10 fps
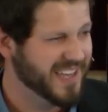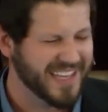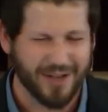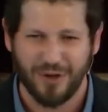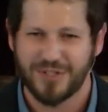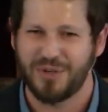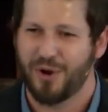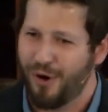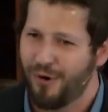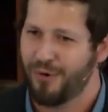He calls you
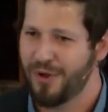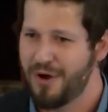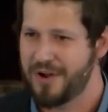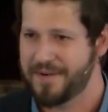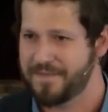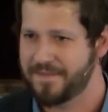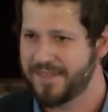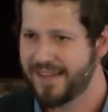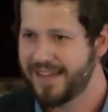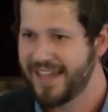to hold on,
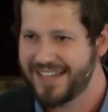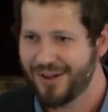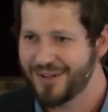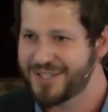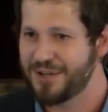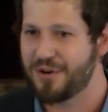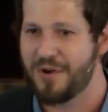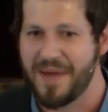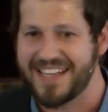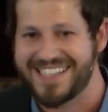He calls you to
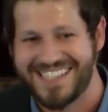remain